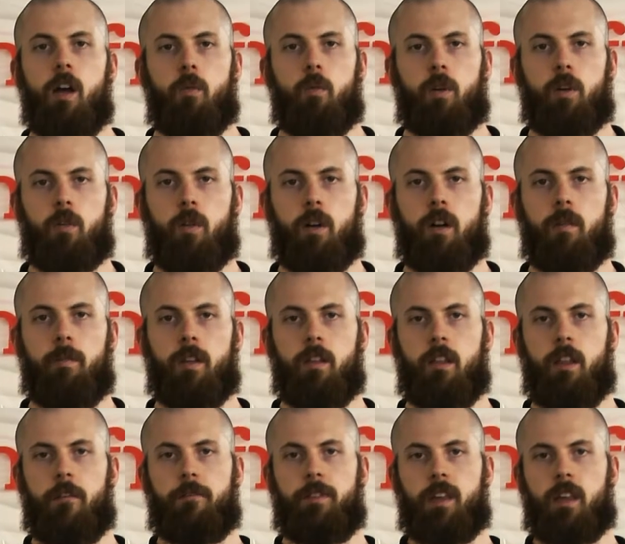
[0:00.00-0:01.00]
we're going to be
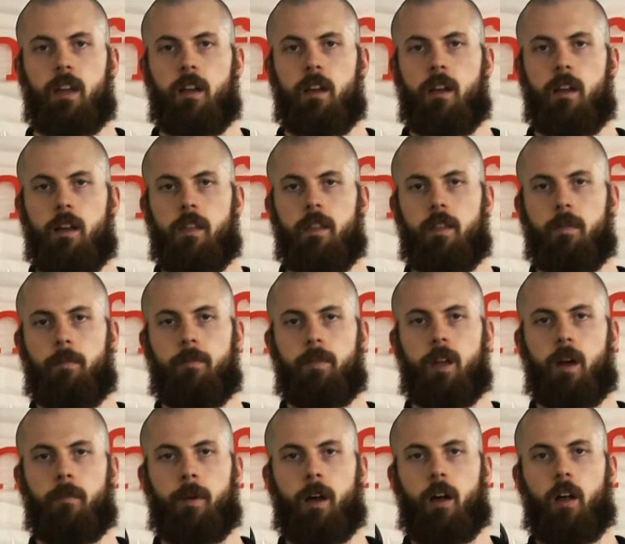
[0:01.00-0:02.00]
lifting the
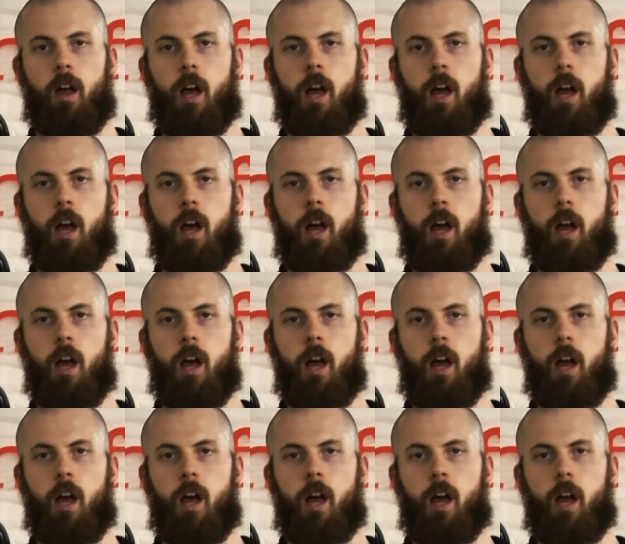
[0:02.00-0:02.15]
dumbbell